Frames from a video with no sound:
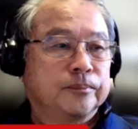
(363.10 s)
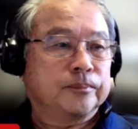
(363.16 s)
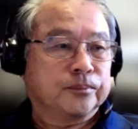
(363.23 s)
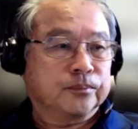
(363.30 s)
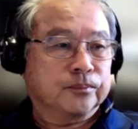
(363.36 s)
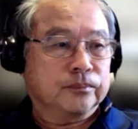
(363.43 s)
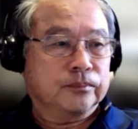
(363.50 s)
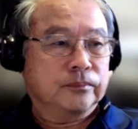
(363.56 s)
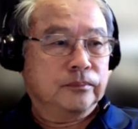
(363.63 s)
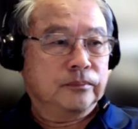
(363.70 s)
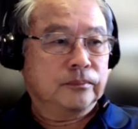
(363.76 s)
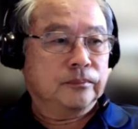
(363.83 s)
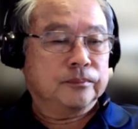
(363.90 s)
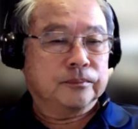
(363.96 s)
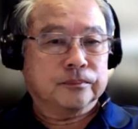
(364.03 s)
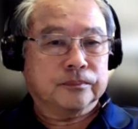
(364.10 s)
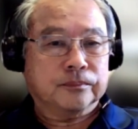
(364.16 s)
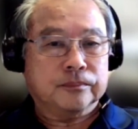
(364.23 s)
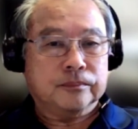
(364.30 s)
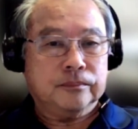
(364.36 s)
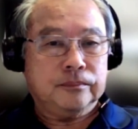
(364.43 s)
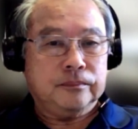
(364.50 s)

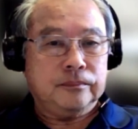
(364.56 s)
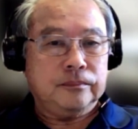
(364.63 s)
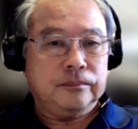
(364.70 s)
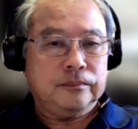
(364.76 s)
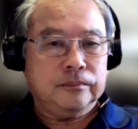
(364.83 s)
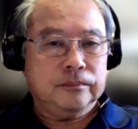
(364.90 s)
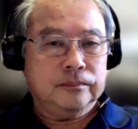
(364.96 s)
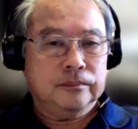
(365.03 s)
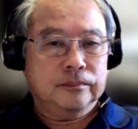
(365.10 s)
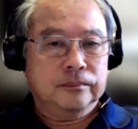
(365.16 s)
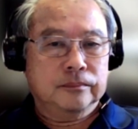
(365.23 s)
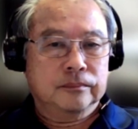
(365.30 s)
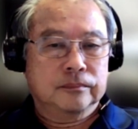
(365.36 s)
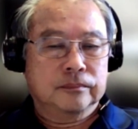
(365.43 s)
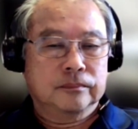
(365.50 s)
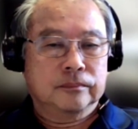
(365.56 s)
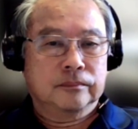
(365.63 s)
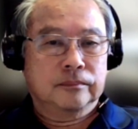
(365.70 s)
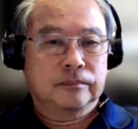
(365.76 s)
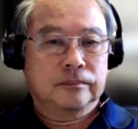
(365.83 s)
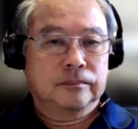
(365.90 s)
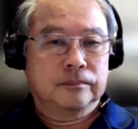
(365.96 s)

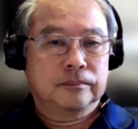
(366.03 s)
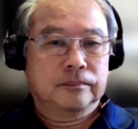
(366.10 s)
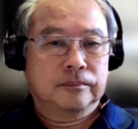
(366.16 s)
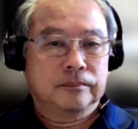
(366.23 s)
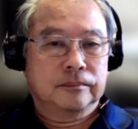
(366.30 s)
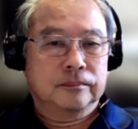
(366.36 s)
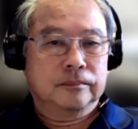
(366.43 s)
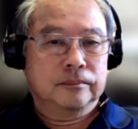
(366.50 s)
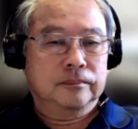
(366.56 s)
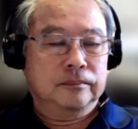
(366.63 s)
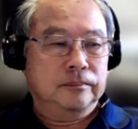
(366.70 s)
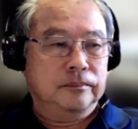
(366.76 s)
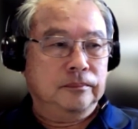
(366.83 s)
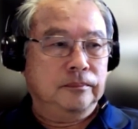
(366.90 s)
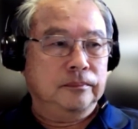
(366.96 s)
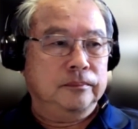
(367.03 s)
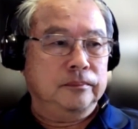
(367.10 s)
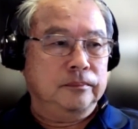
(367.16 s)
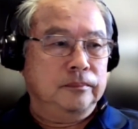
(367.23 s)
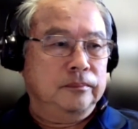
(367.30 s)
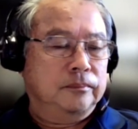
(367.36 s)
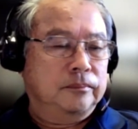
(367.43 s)

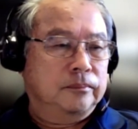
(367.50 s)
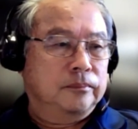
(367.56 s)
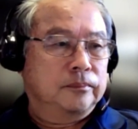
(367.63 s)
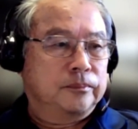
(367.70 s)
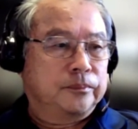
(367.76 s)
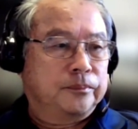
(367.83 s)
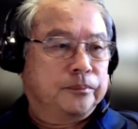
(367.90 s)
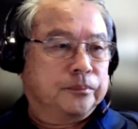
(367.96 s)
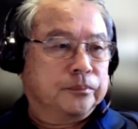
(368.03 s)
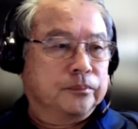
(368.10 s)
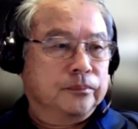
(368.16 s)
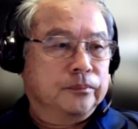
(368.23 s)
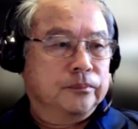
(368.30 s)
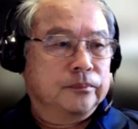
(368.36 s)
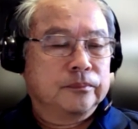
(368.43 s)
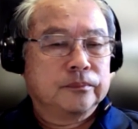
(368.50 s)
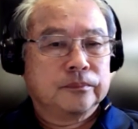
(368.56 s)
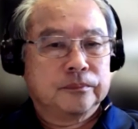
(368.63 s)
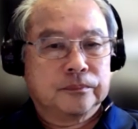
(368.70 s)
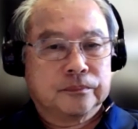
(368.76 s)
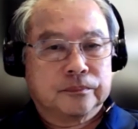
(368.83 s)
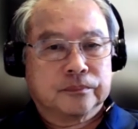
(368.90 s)

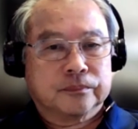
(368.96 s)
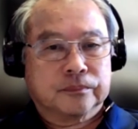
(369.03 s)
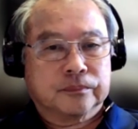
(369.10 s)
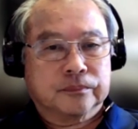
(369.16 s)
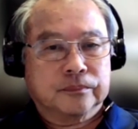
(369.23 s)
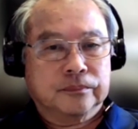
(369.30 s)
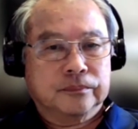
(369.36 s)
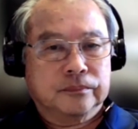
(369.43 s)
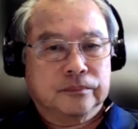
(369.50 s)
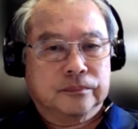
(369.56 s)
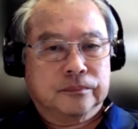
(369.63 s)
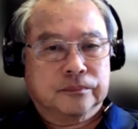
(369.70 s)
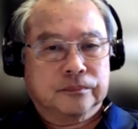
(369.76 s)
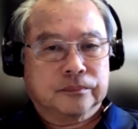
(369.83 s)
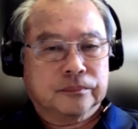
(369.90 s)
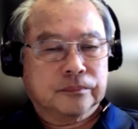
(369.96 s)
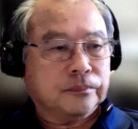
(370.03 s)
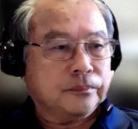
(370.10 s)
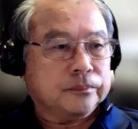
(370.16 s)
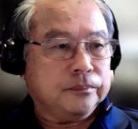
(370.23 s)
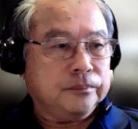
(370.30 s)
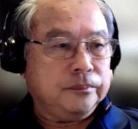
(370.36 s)

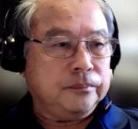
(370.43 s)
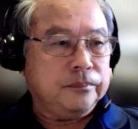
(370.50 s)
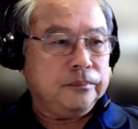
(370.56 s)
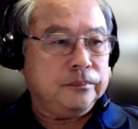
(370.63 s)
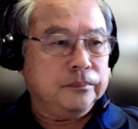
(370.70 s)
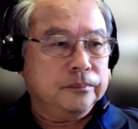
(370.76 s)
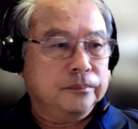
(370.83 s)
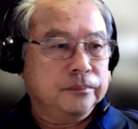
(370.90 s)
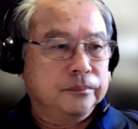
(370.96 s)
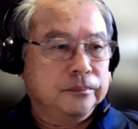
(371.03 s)
(silent)